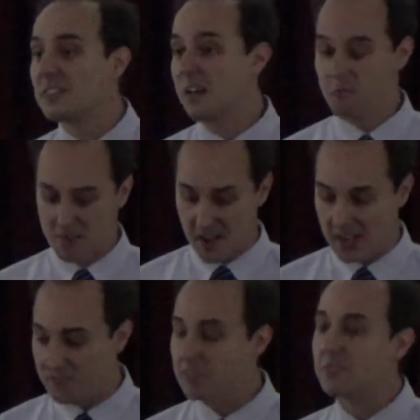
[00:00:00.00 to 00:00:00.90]
if we're
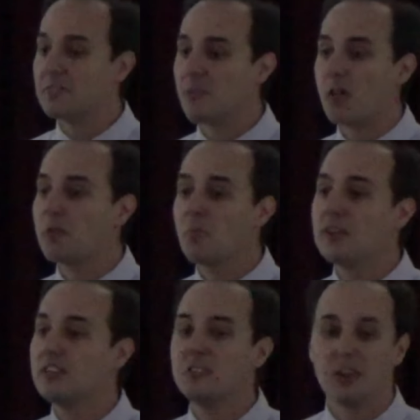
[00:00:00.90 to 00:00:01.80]
not even following what we
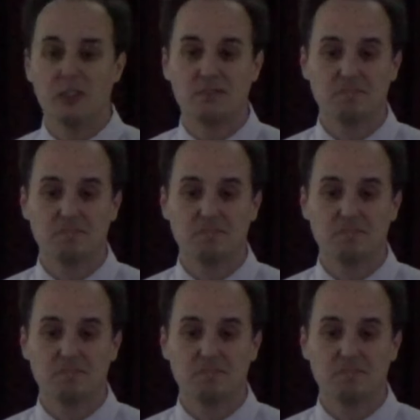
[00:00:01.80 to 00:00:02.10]
do know?